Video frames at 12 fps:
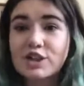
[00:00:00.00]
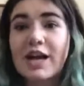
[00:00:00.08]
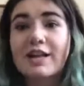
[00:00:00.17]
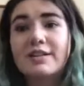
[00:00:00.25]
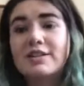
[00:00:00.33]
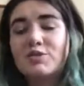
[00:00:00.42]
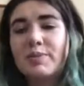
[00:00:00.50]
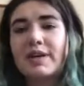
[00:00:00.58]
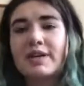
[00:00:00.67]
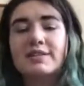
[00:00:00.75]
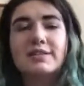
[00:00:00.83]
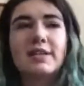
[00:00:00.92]
challenge
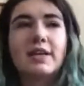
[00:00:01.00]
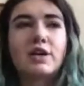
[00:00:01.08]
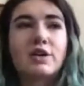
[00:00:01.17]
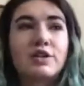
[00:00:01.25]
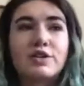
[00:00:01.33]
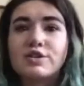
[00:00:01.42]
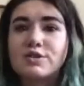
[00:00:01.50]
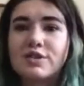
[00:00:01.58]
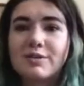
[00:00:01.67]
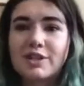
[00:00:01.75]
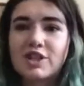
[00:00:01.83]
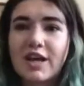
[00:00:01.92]
because it could do so
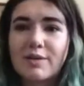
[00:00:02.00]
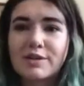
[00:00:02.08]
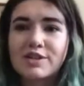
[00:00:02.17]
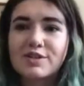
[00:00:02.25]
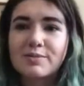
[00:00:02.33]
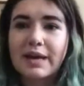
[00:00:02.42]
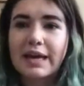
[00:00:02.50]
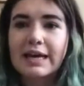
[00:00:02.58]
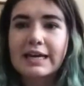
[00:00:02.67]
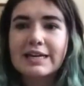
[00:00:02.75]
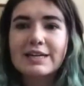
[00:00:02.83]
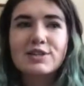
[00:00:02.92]
much damage to me.
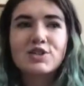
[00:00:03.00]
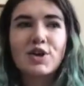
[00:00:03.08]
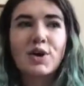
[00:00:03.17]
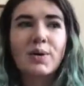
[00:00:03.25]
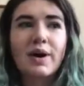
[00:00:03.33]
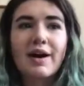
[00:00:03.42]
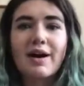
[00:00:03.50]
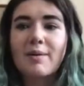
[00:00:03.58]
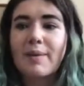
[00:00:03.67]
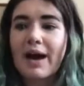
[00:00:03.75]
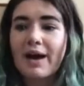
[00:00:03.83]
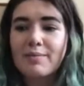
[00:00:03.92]
So
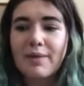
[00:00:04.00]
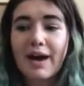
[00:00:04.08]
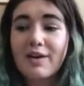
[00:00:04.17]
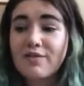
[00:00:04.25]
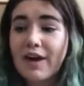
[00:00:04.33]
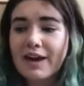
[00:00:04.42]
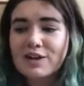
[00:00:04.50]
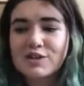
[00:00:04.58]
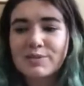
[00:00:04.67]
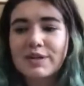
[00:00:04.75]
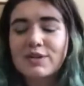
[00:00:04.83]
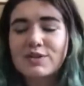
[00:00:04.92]
I've
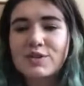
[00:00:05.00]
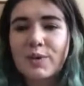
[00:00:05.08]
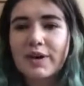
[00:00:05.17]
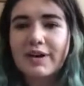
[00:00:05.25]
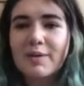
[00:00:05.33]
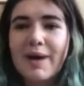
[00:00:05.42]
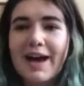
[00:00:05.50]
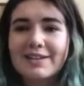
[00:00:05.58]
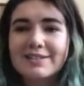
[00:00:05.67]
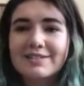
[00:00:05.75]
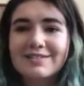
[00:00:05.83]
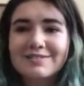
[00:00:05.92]
actually been to wearing a
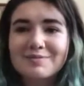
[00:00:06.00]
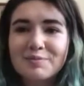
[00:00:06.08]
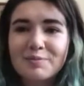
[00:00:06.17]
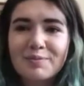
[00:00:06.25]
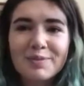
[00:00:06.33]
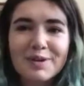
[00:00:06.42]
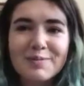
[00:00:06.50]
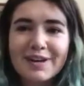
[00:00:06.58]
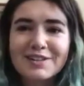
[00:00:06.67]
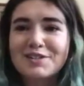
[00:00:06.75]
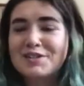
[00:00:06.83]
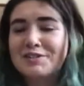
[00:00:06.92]
mask pretty
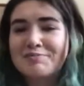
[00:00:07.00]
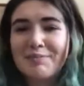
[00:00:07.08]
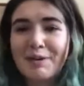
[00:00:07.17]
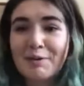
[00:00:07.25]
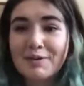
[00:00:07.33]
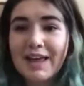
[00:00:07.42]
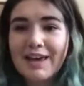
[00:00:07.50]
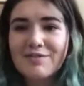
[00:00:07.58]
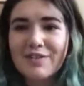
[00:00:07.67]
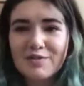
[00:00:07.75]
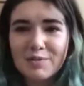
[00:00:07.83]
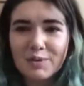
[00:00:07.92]
much my whole life.
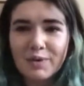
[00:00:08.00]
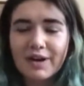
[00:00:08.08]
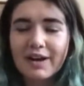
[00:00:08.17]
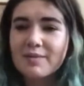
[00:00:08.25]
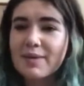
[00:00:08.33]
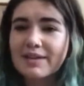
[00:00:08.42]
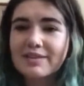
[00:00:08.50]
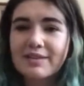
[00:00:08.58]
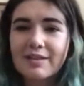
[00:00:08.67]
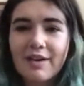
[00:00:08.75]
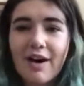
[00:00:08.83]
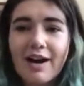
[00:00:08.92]
I've been wearing them at
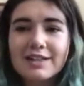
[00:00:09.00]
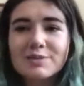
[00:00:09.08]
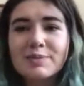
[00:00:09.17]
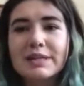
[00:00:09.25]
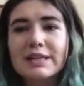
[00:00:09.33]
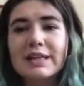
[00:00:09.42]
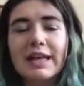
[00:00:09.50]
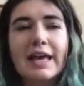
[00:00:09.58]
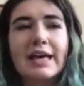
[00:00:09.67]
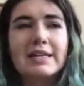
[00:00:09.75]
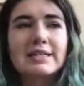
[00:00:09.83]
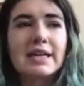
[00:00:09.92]
the hospital
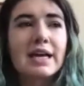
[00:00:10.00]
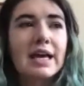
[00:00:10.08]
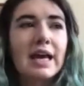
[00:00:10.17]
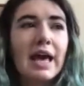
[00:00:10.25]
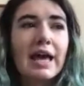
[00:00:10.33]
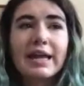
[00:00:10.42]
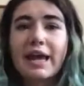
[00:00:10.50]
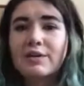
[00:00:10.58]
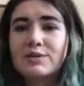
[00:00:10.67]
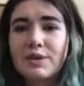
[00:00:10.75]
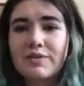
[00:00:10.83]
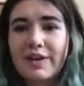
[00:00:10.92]
and any
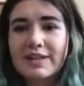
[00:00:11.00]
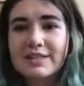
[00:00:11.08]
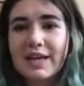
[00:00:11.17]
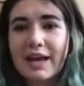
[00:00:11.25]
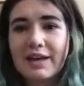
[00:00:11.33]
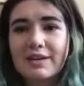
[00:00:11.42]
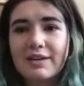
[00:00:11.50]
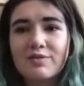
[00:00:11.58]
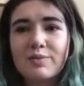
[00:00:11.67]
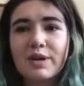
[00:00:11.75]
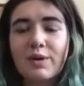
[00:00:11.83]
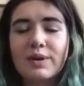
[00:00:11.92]
outdoor events I have
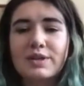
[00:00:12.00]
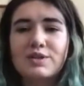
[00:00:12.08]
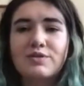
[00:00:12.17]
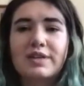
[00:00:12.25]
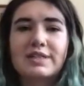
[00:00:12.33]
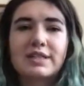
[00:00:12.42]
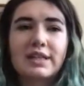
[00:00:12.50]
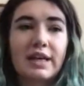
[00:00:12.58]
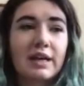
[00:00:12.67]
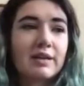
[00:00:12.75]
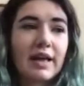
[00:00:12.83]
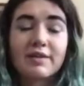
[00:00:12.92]
been going to
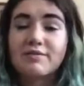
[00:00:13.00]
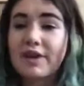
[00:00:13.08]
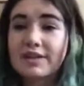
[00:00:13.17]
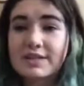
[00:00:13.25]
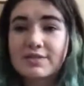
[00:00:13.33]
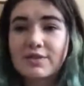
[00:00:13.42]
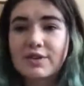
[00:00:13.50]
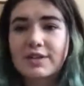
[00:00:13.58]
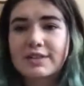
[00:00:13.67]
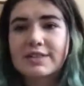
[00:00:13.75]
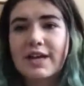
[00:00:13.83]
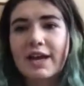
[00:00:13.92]
recently, like
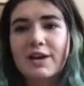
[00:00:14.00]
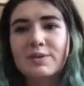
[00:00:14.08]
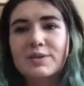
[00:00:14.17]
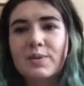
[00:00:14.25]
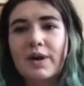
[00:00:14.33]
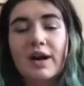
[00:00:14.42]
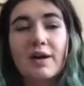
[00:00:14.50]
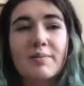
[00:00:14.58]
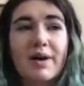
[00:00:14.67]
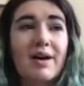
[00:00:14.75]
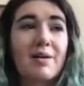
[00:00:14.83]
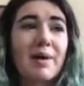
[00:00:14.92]
festivals, I always wear them.
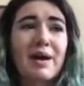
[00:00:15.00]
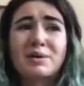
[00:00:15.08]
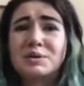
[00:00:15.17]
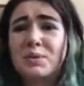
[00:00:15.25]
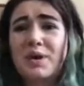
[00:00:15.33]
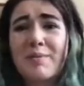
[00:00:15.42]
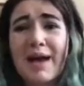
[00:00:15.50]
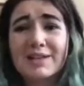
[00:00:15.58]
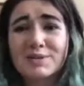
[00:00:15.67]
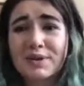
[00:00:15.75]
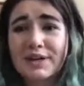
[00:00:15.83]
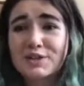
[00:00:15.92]
I always wear a
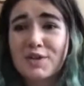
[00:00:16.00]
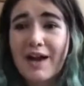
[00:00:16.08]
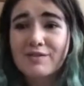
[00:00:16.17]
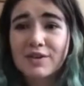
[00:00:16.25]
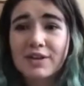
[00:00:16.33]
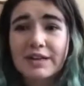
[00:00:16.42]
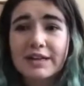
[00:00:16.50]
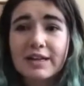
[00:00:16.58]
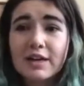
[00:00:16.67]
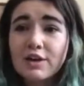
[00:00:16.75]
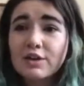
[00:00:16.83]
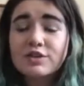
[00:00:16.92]
mask when I travel.
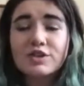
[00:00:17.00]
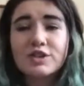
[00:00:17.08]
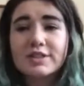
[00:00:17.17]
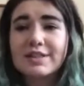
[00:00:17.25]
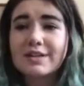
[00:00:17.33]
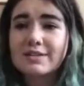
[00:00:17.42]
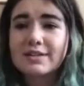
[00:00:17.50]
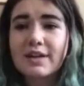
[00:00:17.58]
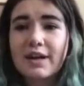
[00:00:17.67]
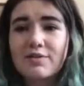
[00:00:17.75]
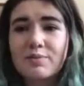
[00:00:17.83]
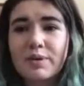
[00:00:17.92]
Those are just things that
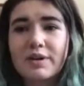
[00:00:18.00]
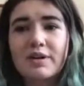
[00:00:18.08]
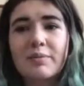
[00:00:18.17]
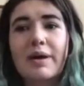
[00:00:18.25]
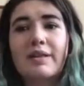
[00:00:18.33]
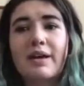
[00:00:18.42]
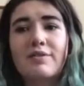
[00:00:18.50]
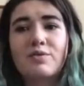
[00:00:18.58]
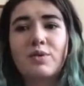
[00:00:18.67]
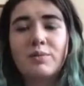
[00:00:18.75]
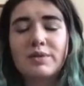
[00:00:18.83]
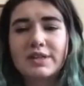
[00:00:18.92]
I've put into my life
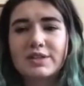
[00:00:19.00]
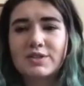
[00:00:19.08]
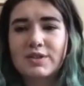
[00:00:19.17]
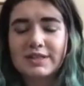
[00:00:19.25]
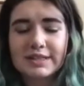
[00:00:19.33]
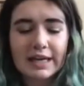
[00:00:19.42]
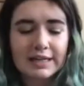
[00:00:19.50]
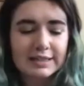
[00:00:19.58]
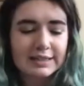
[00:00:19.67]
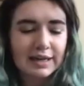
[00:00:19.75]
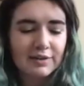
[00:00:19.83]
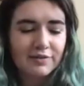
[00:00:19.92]
normally. So this kind of
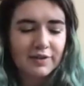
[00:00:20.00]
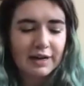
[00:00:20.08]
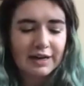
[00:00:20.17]
stuff,